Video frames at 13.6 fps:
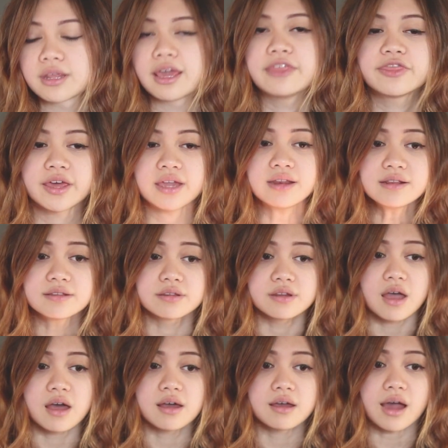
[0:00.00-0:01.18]
And then
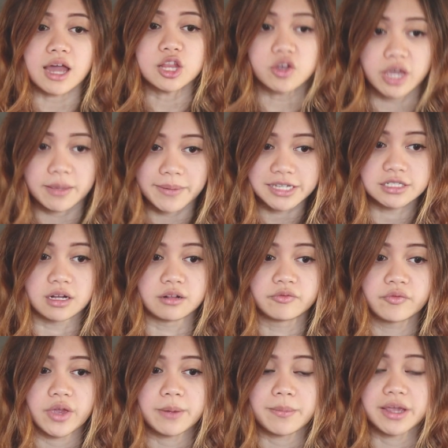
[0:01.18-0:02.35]
I look at myself
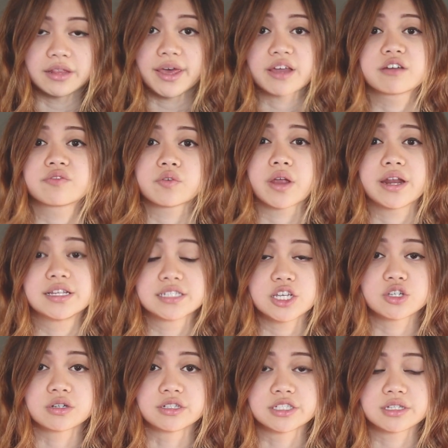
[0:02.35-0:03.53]
and my lack of
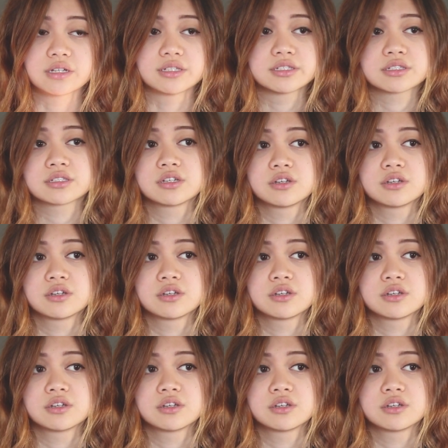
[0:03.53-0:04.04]
organizational skills.